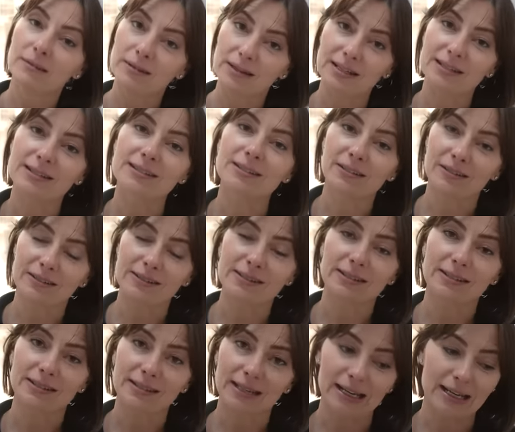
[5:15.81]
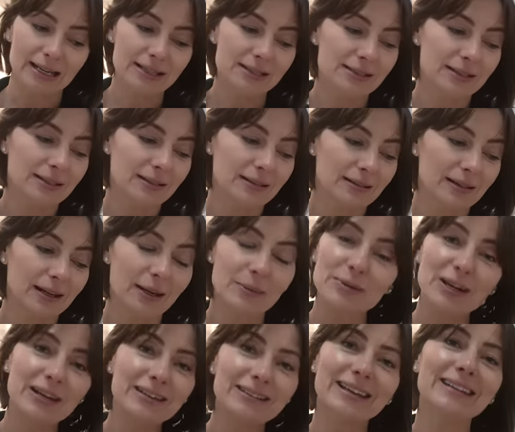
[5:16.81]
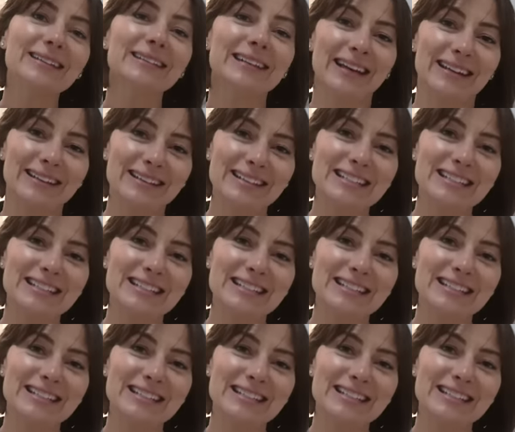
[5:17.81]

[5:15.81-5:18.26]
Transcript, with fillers: this daunting task, I'm not done yet.